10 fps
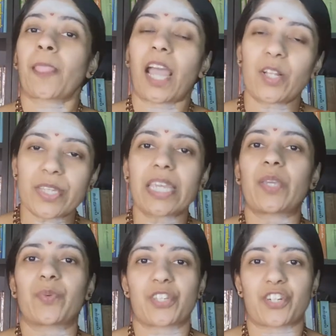Also,
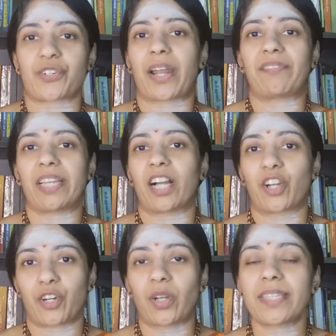he was traveling
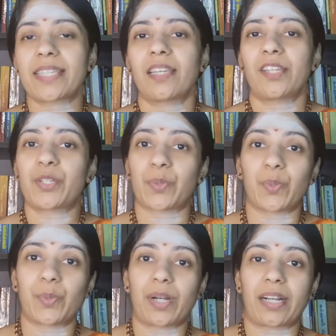across
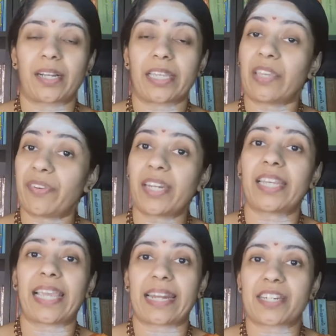to even
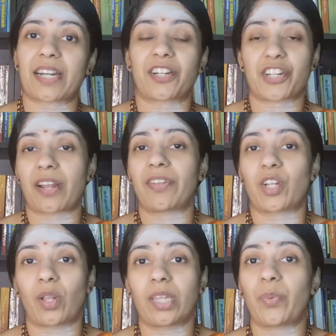he had traveled
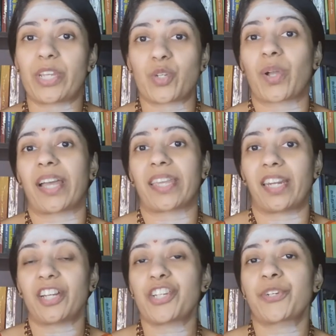all the way to
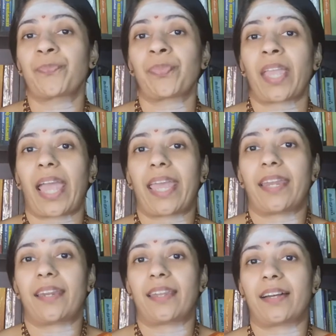Kailash,
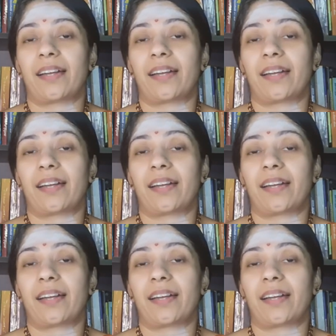and